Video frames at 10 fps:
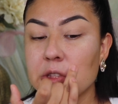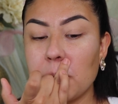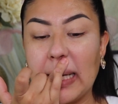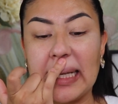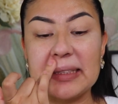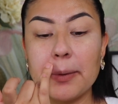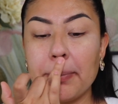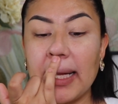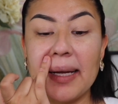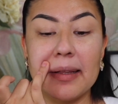So I like to
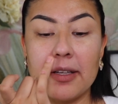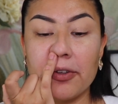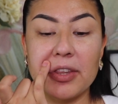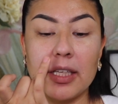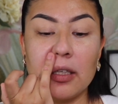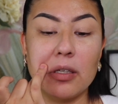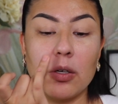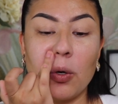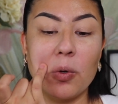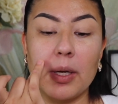apply a little thin
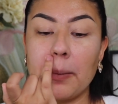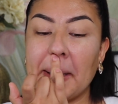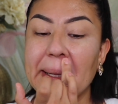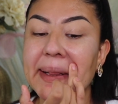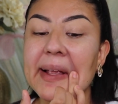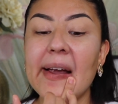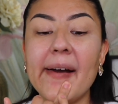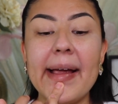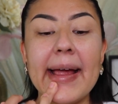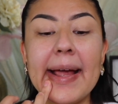coating right
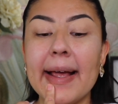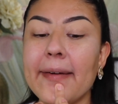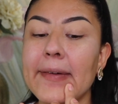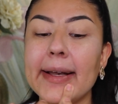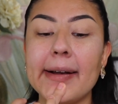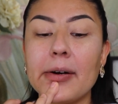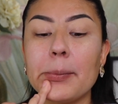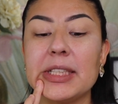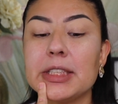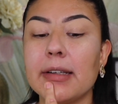there and right here
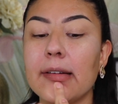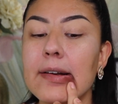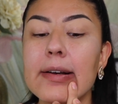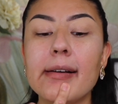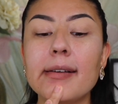on my chin.